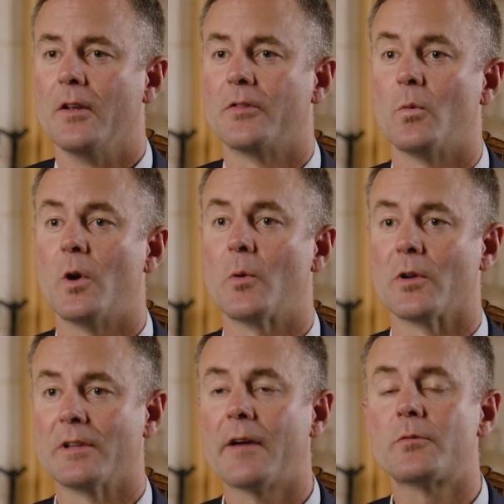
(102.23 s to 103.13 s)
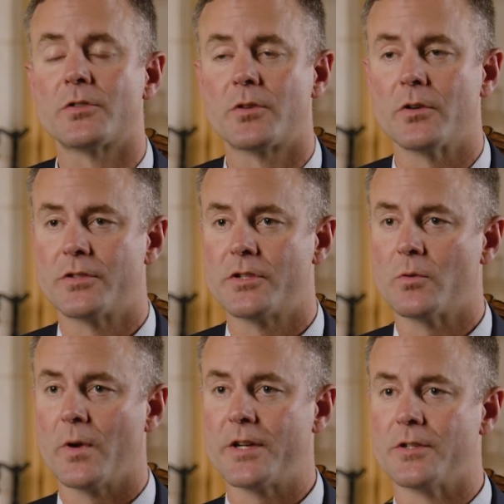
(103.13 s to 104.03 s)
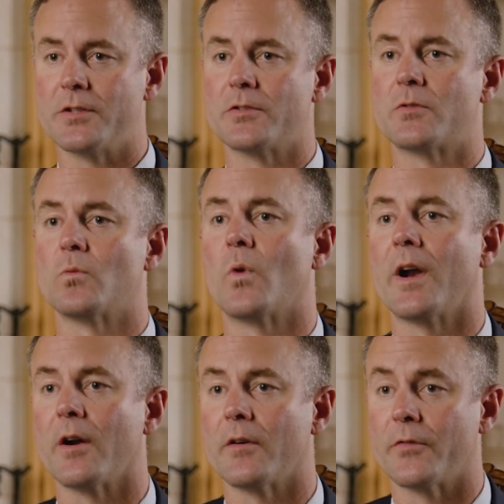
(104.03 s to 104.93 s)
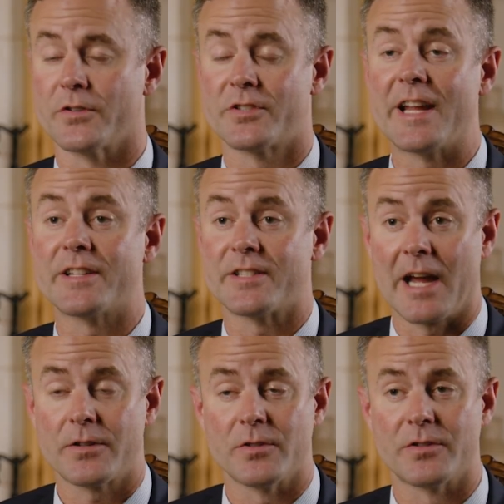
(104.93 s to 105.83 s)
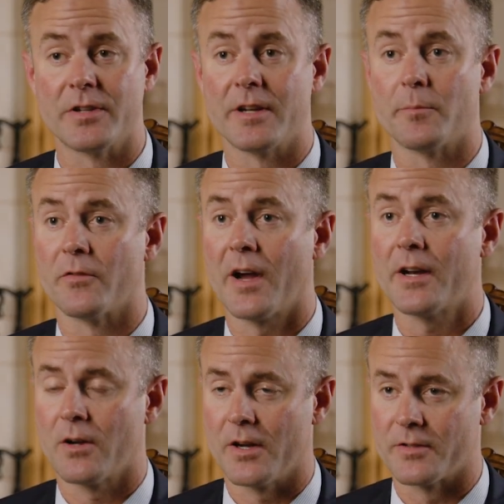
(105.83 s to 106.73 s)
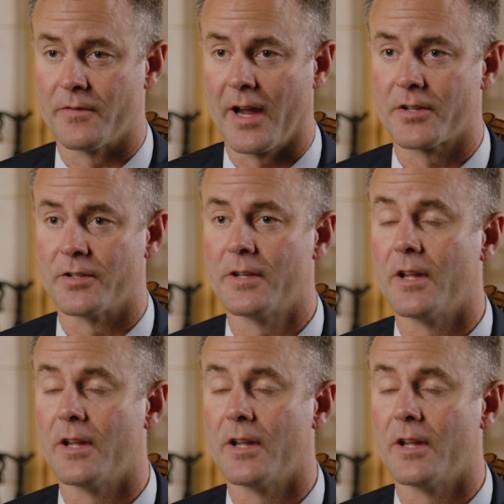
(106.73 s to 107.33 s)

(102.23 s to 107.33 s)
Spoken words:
So we were left with certain situations where, for state statutes that didn't provide a cause of action,